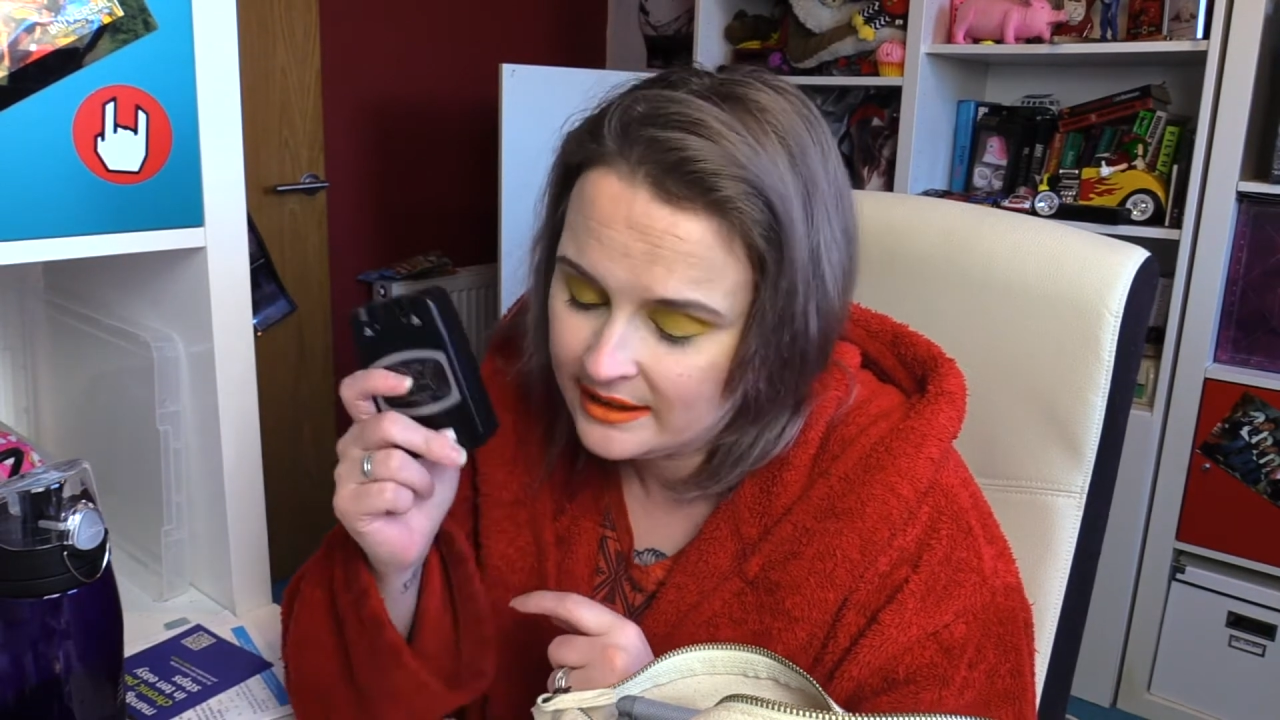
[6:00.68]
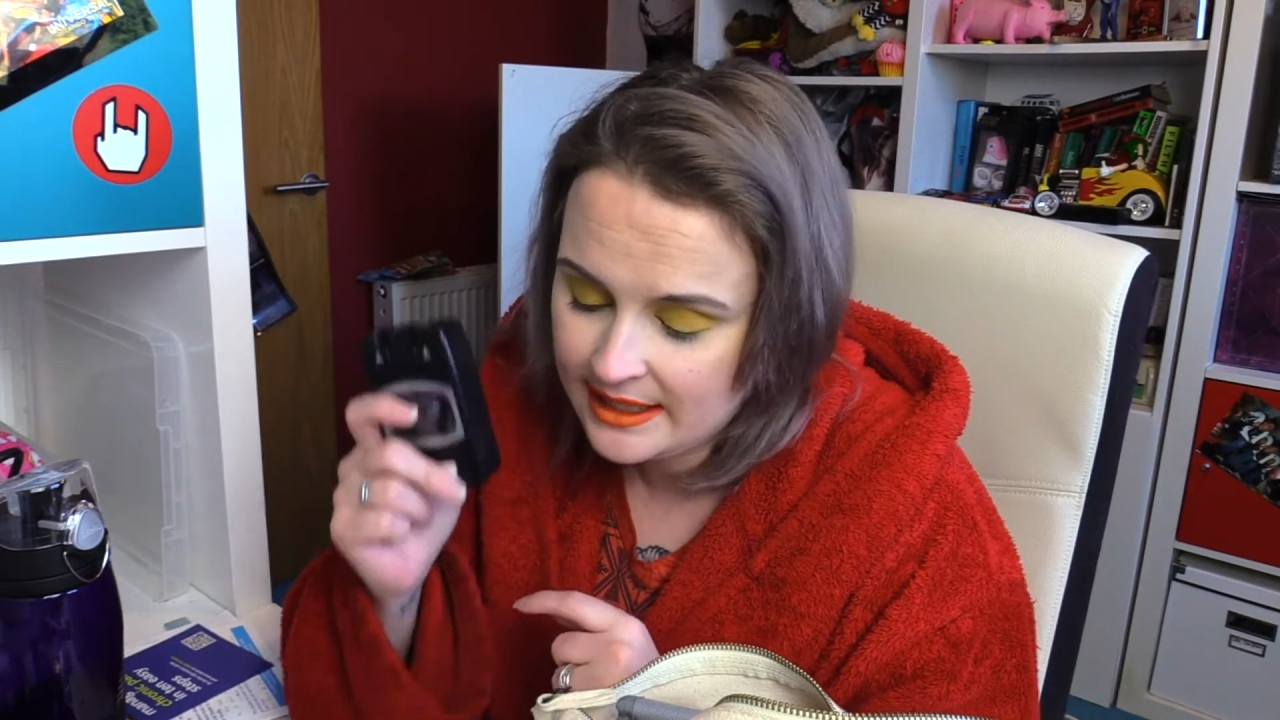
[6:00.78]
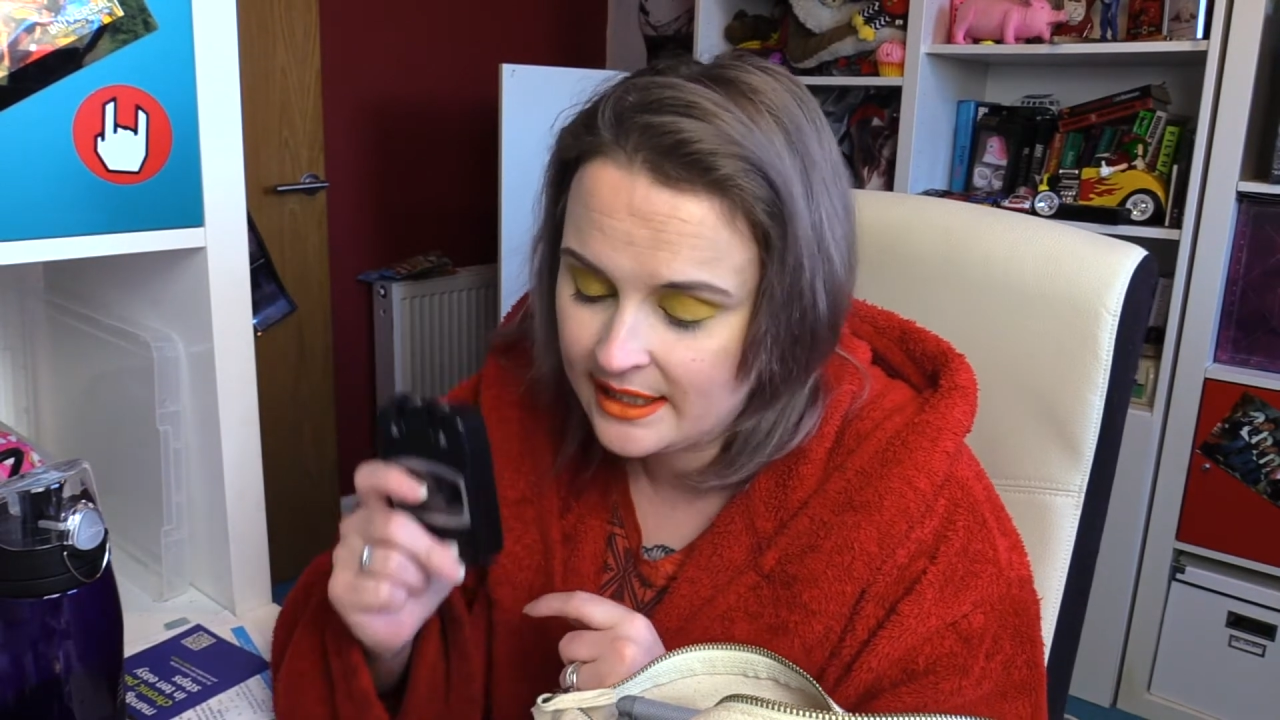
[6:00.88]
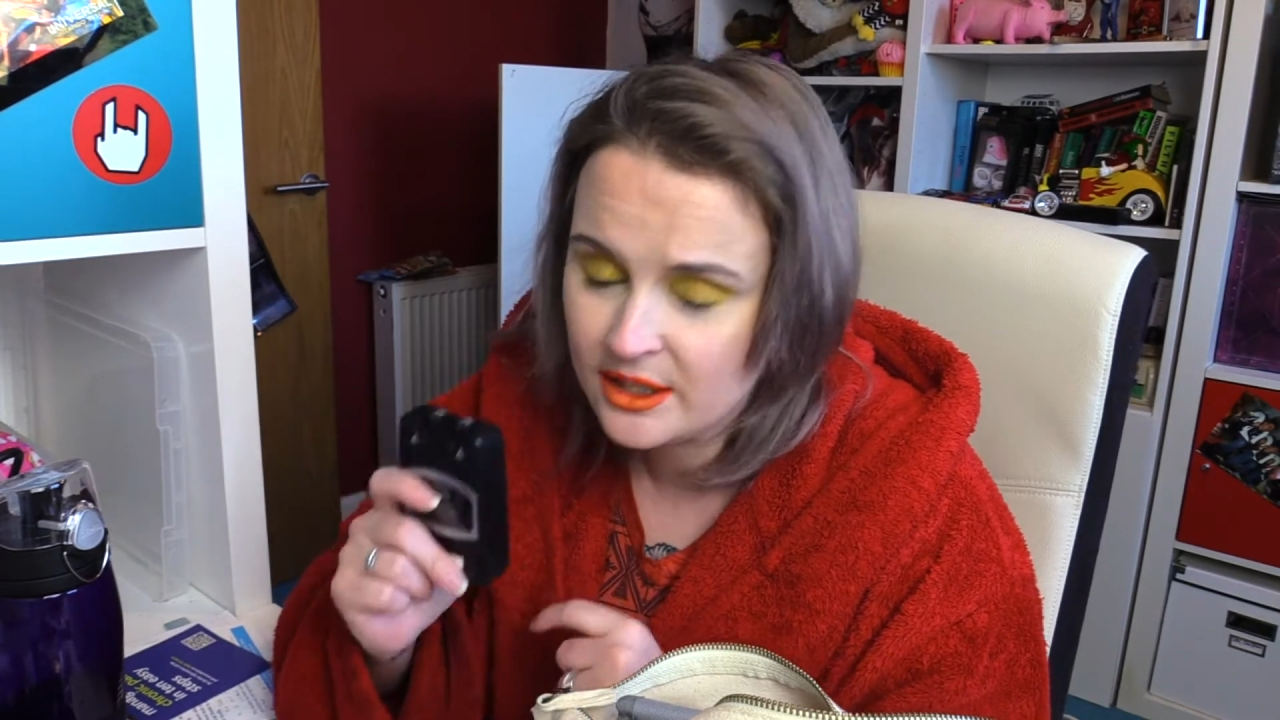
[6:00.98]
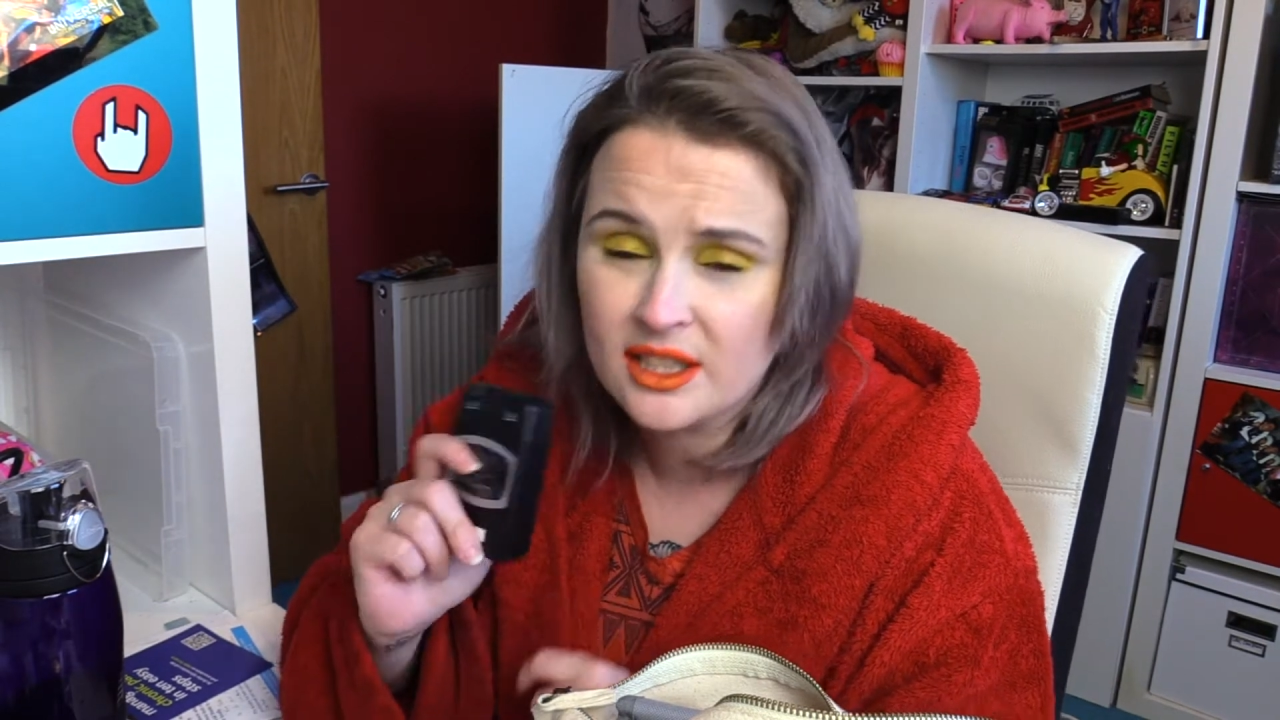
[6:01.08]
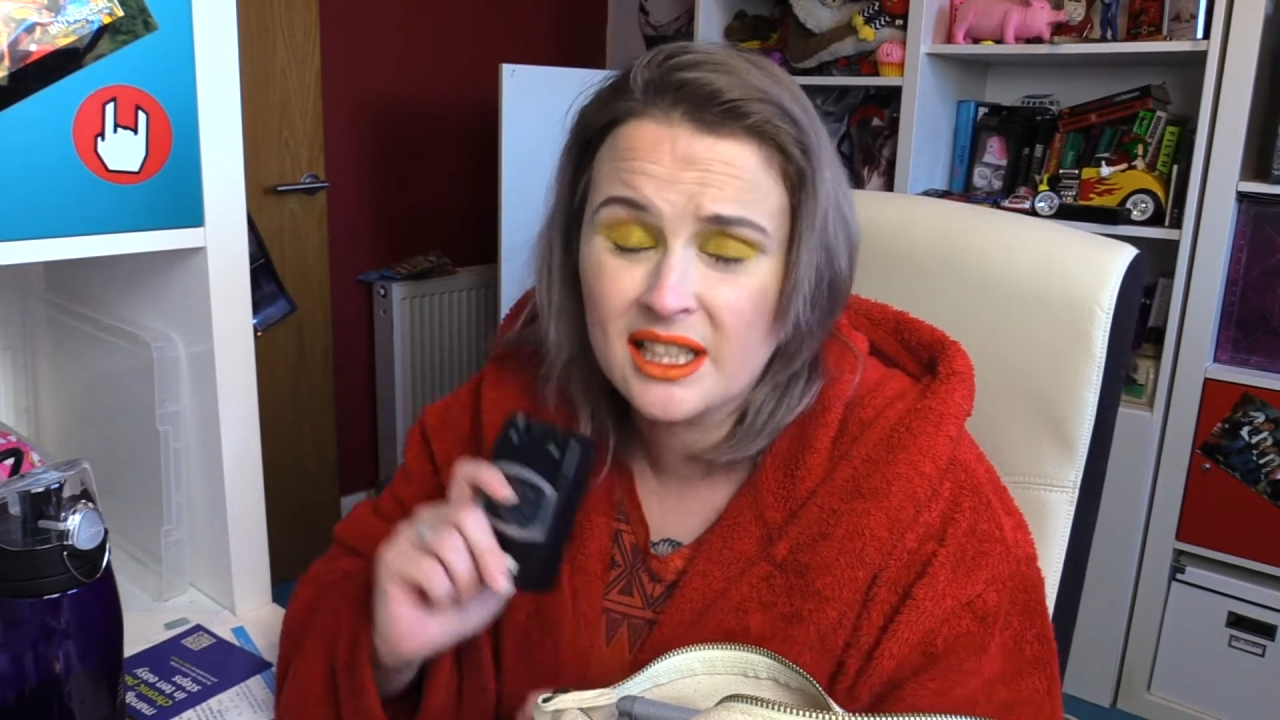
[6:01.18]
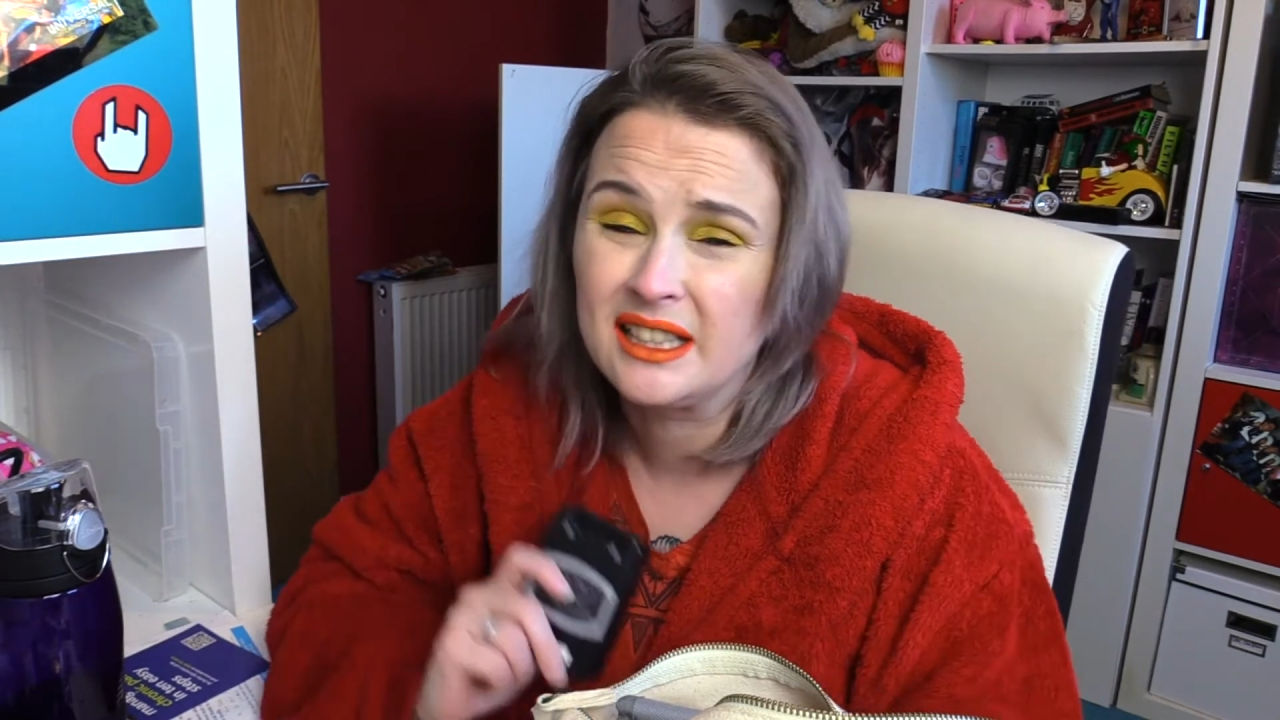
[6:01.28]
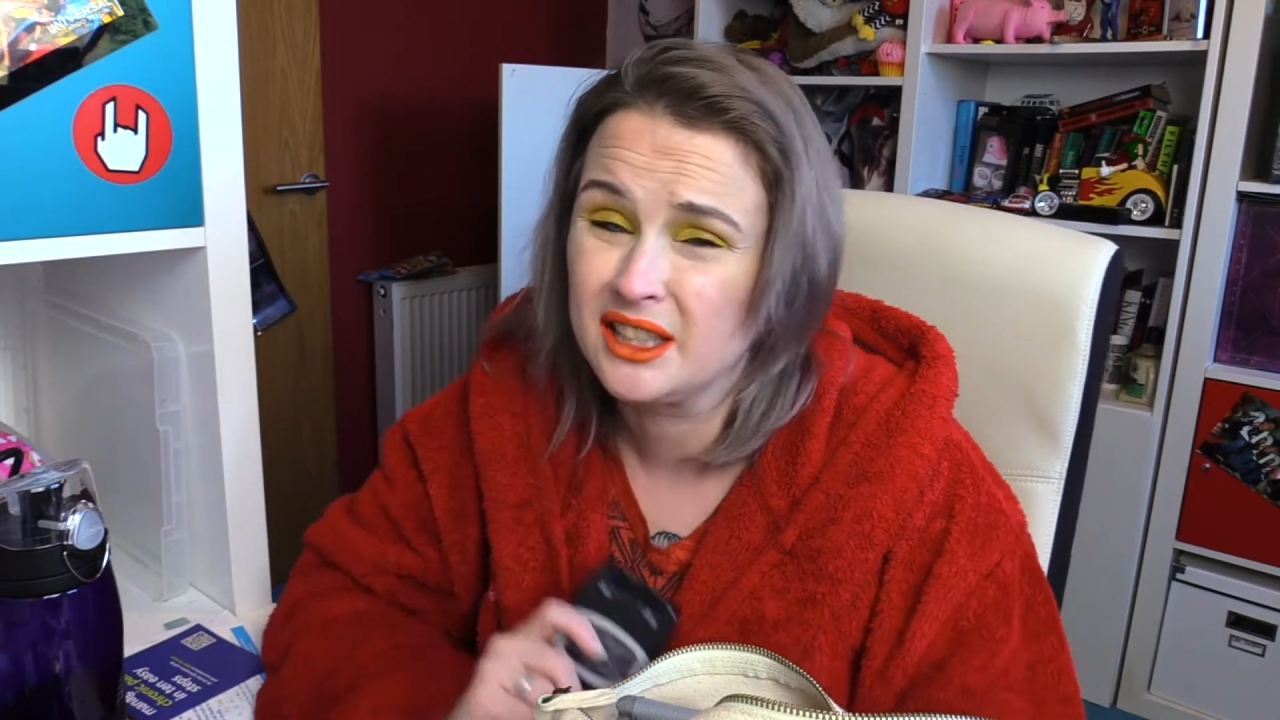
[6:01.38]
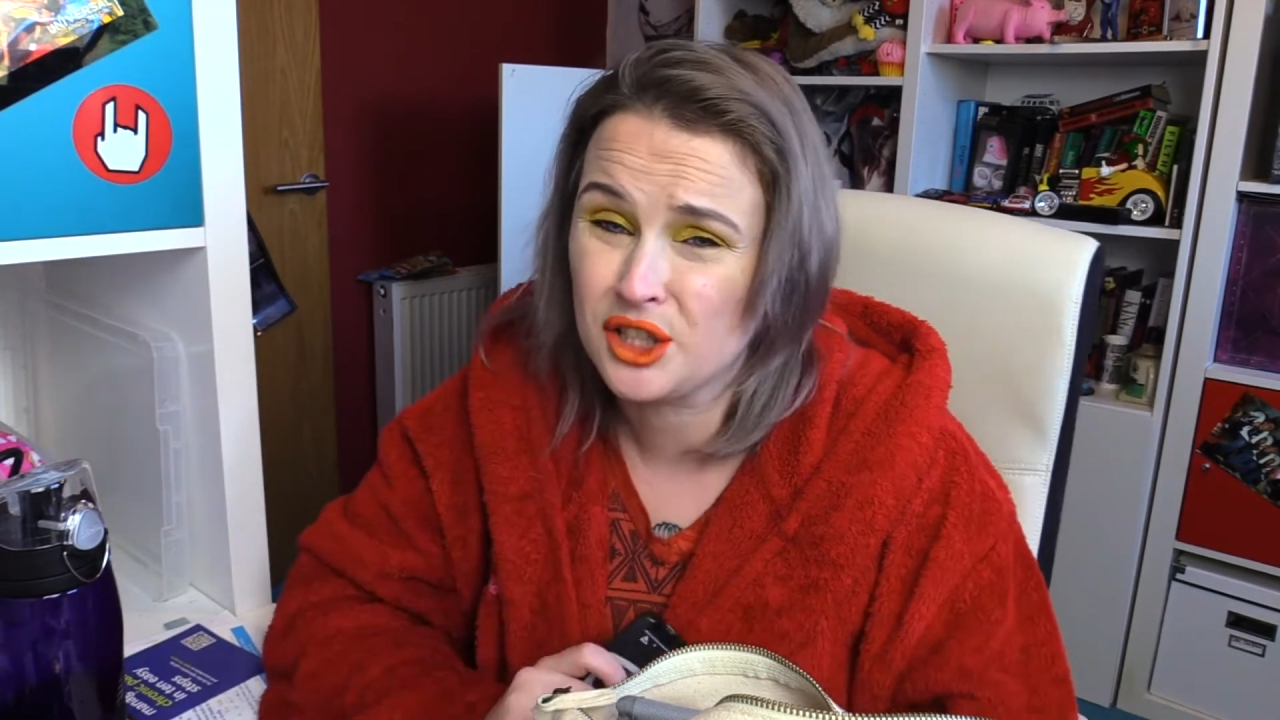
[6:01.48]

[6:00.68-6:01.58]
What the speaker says: TENS is likely